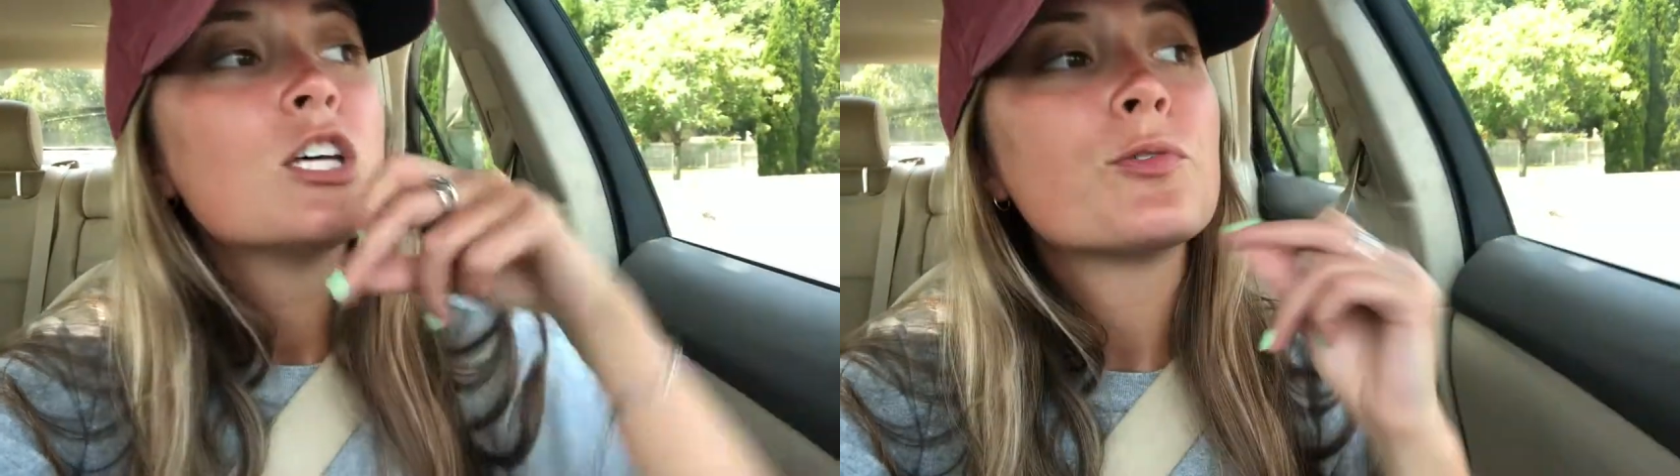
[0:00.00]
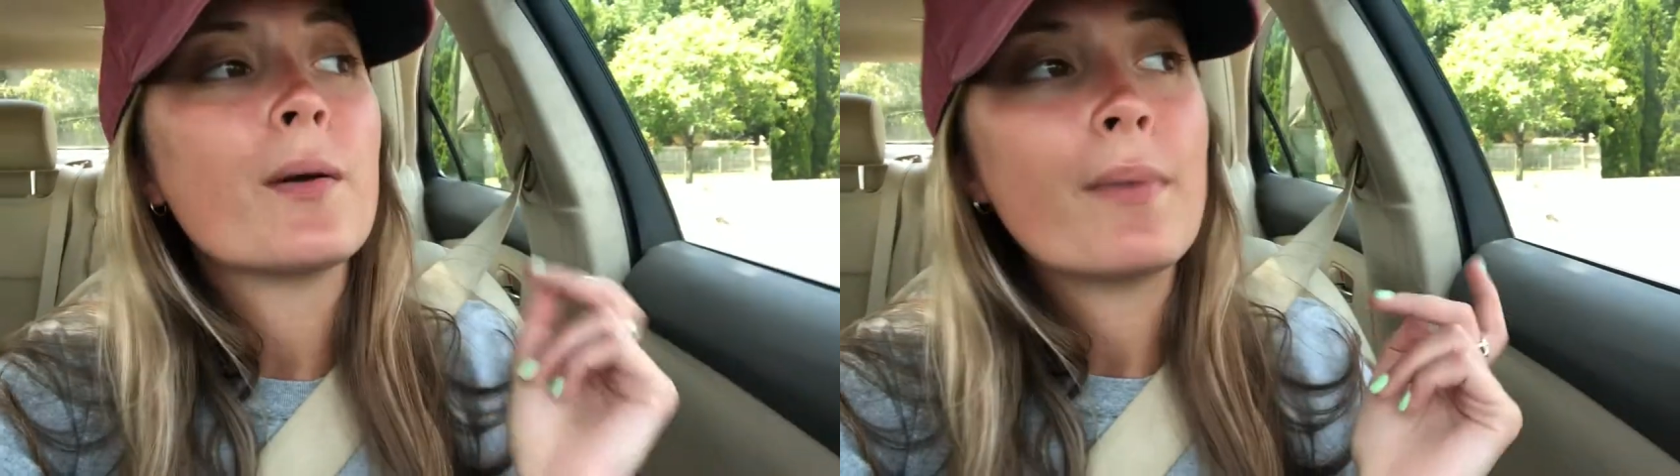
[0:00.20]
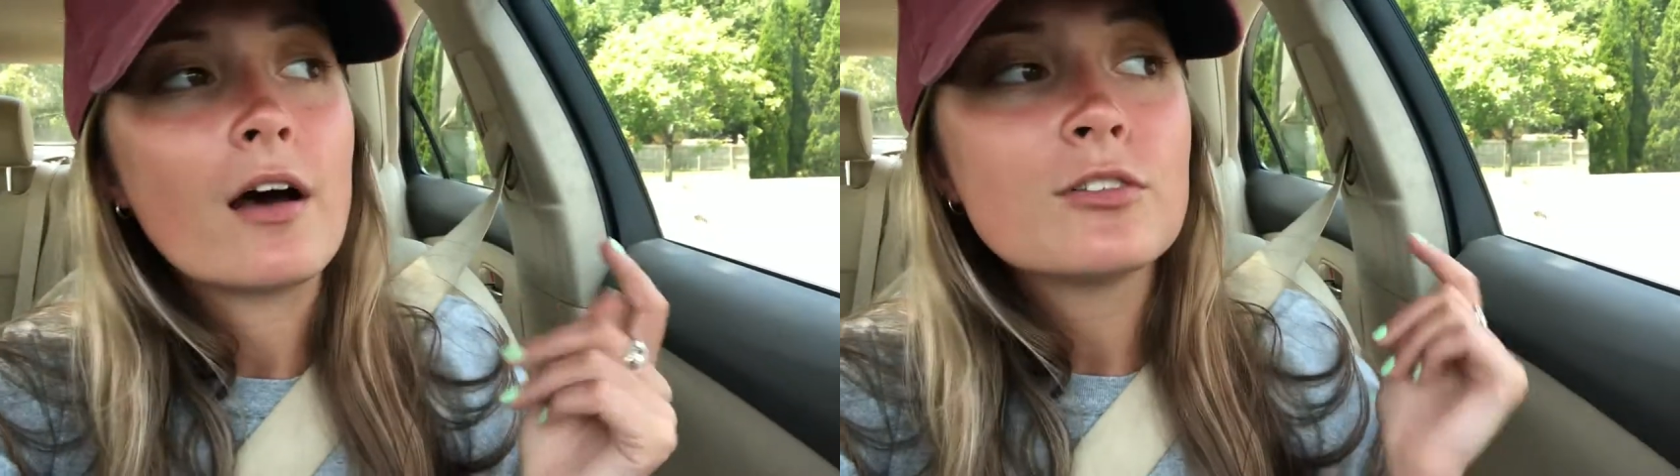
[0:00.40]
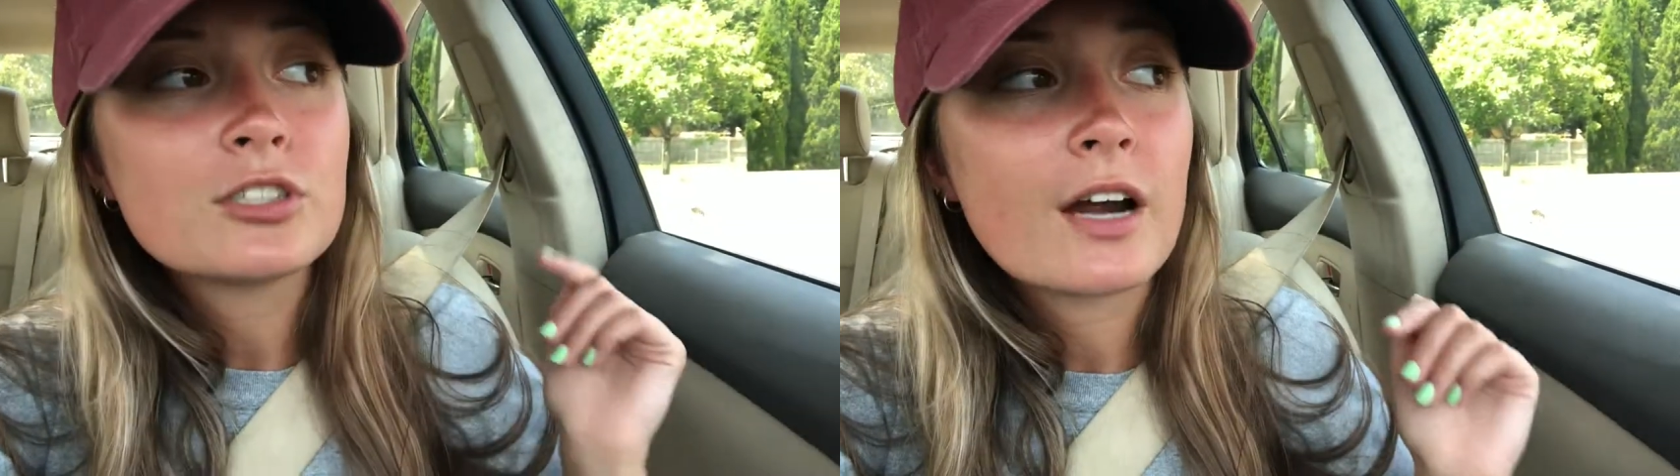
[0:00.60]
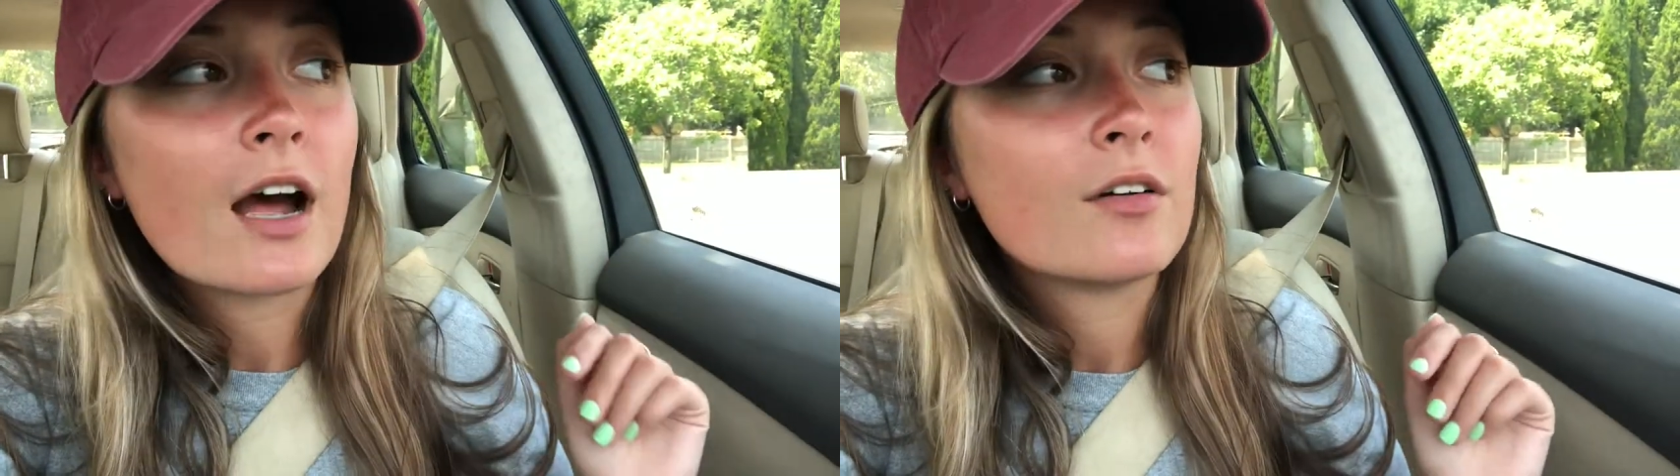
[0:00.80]
So I
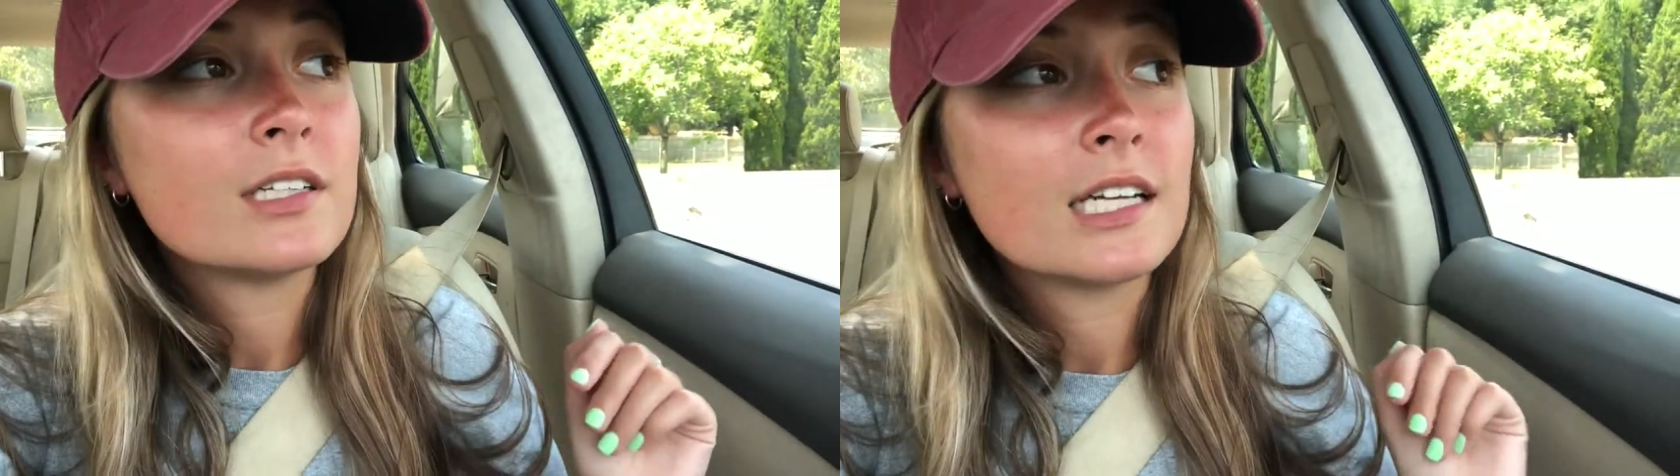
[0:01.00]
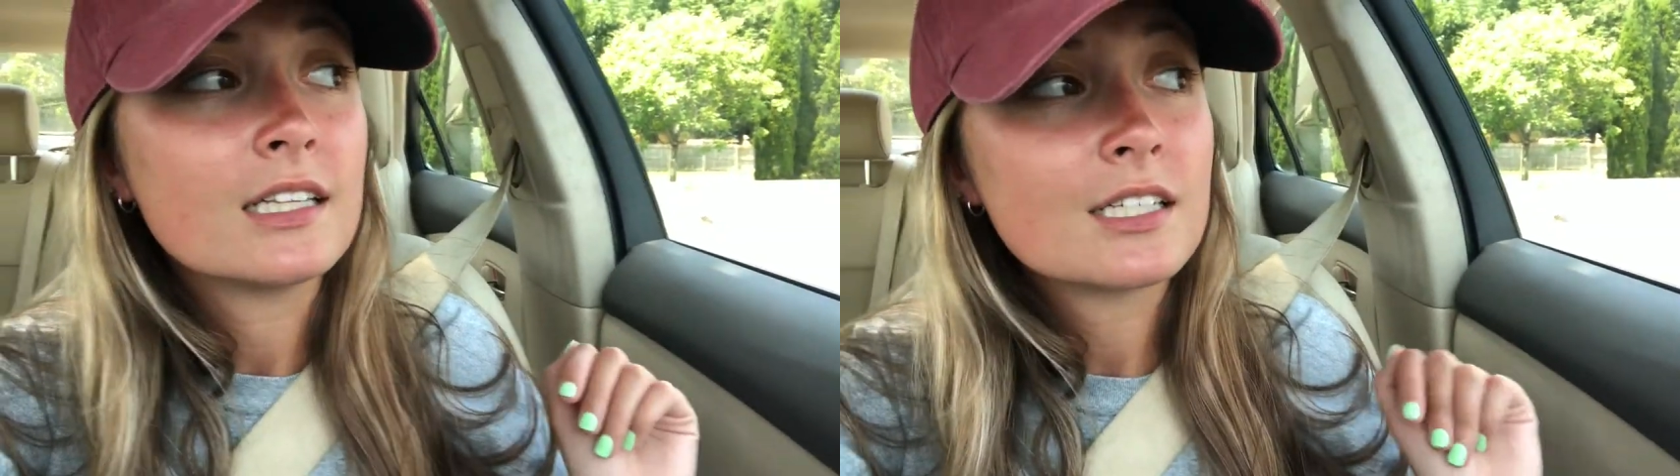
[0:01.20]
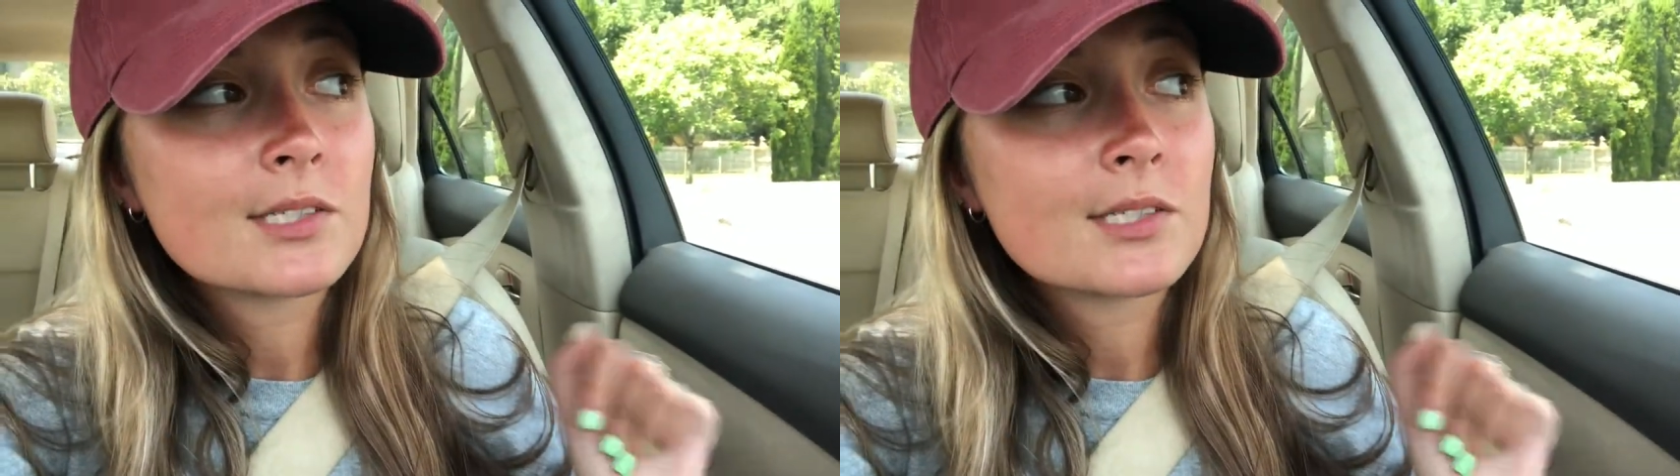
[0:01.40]
bounce around, and